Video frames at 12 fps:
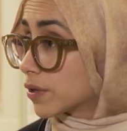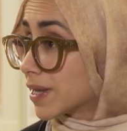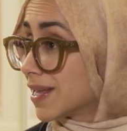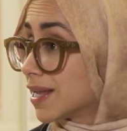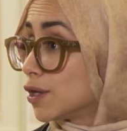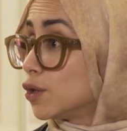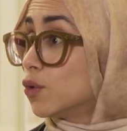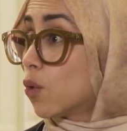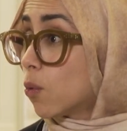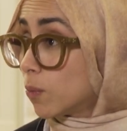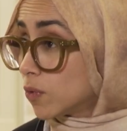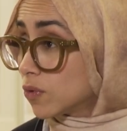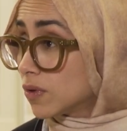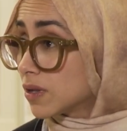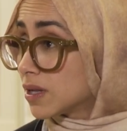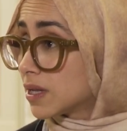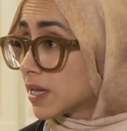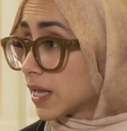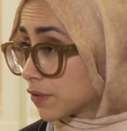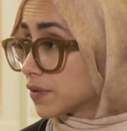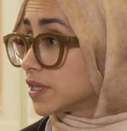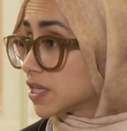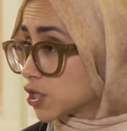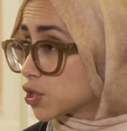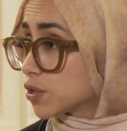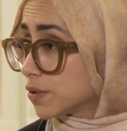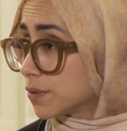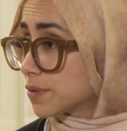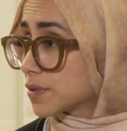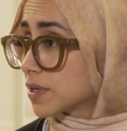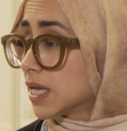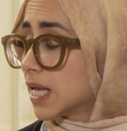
looking at normal healthy tissues